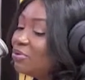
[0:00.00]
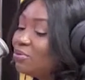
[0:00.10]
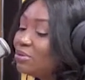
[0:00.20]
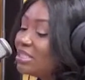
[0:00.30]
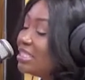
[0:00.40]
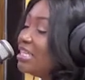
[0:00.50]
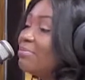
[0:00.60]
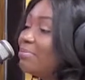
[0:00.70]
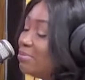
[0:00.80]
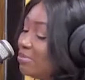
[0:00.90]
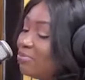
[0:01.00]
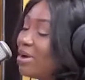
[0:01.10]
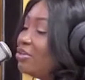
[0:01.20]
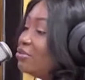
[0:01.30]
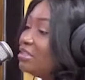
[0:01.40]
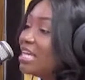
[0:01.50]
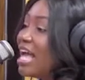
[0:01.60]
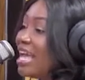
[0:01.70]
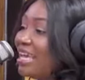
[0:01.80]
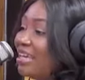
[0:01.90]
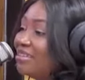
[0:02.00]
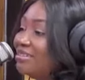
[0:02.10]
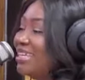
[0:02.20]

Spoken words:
you would sleep when you die.